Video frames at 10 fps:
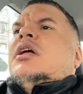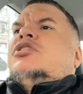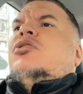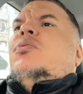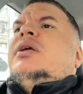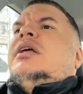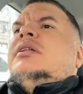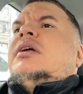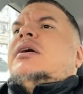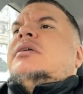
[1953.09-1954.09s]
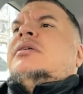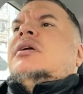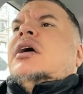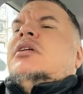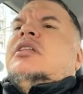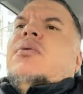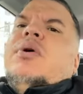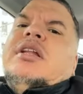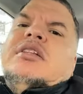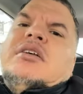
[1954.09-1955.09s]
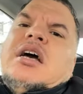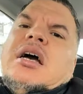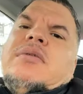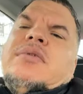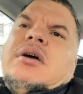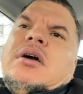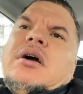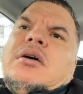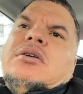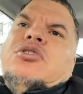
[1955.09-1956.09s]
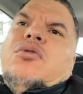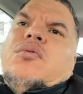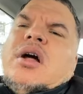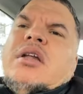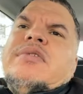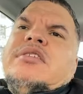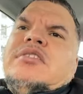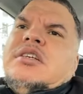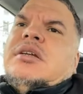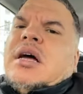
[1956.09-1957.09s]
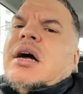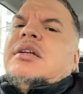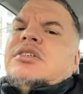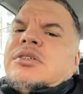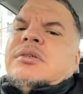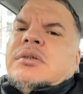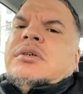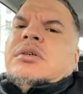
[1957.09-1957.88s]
And so we need that. And then we need to have, you know, relevancy and knowledge.